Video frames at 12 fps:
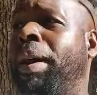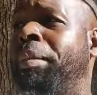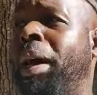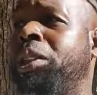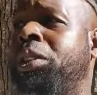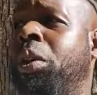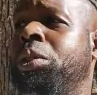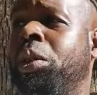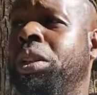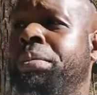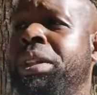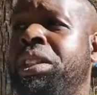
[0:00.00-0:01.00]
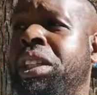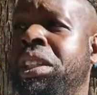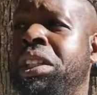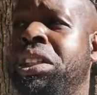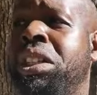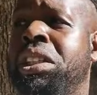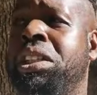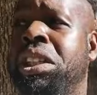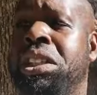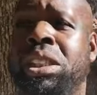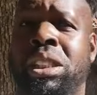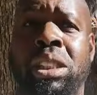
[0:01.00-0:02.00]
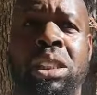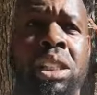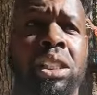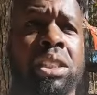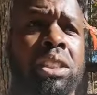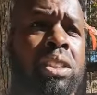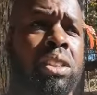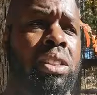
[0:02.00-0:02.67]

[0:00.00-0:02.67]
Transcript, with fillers: my store's only missing this, this, this, this, and this.